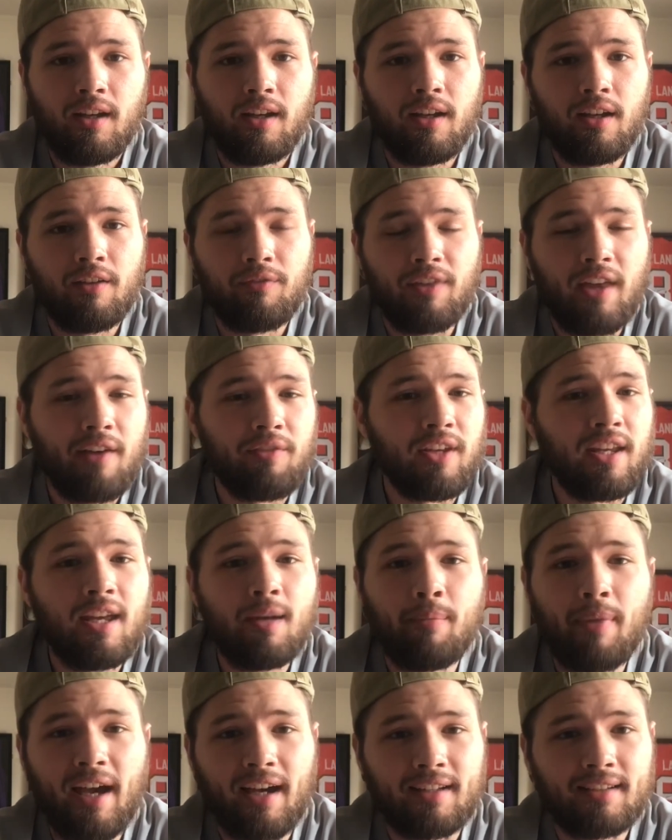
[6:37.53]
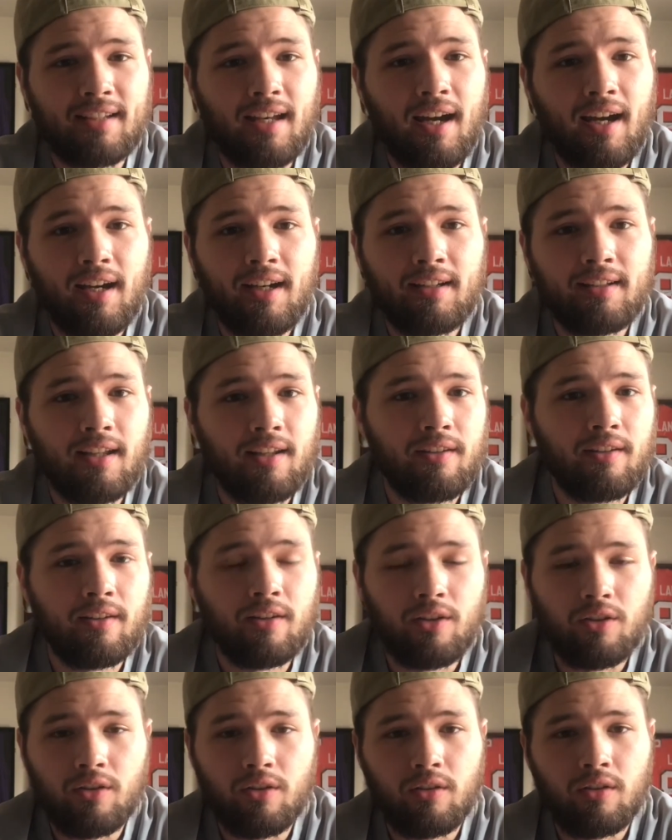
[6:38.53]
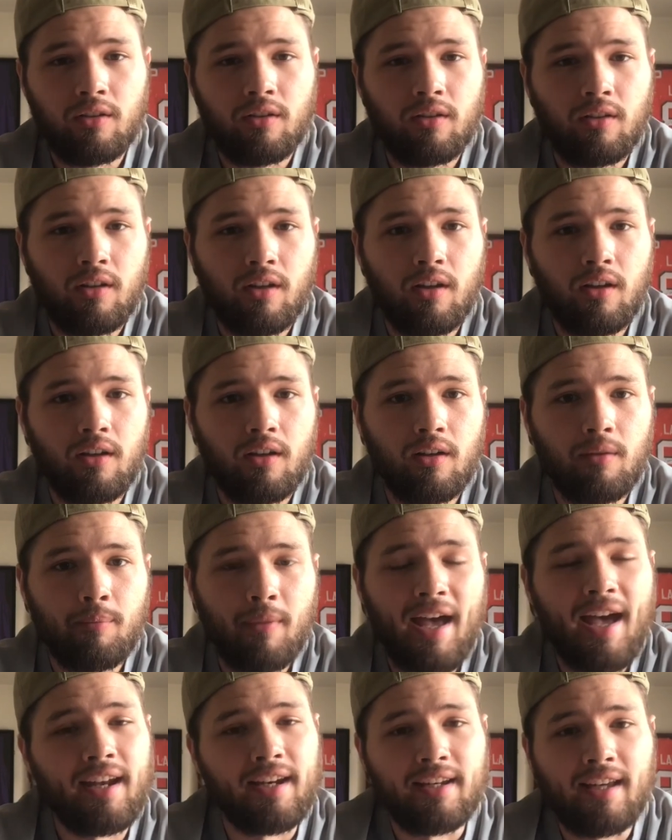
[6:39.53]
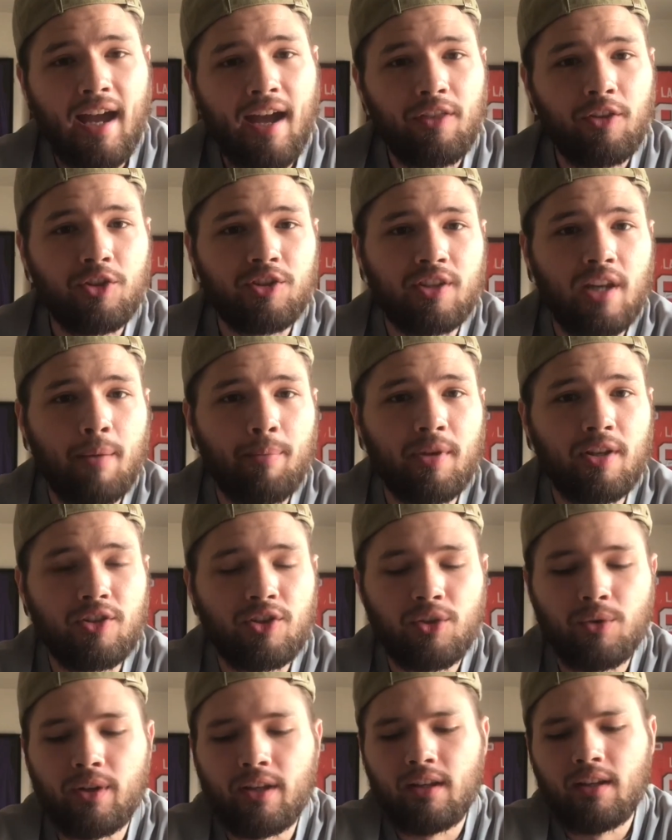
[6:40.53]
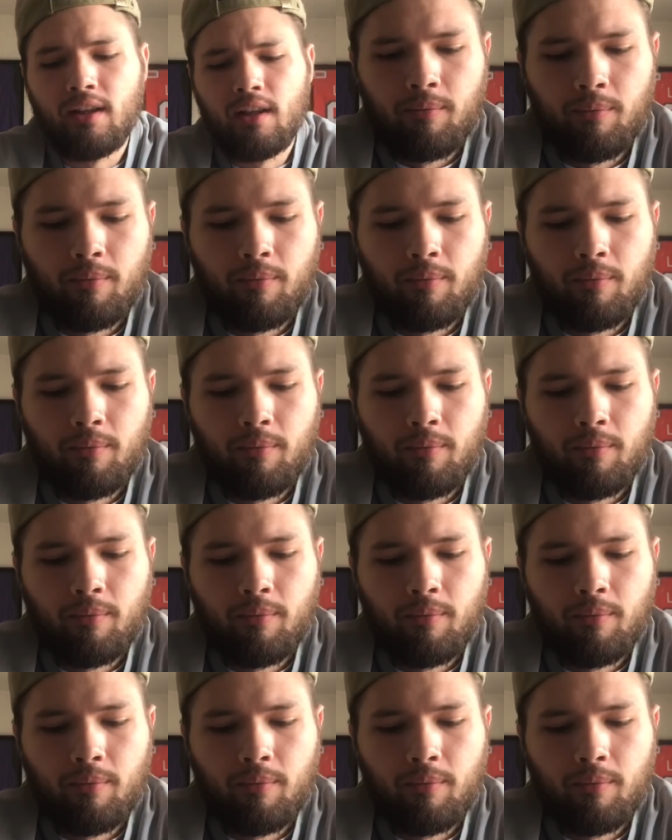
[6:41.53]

If they have to hit backside, then they'll add a gather step into it.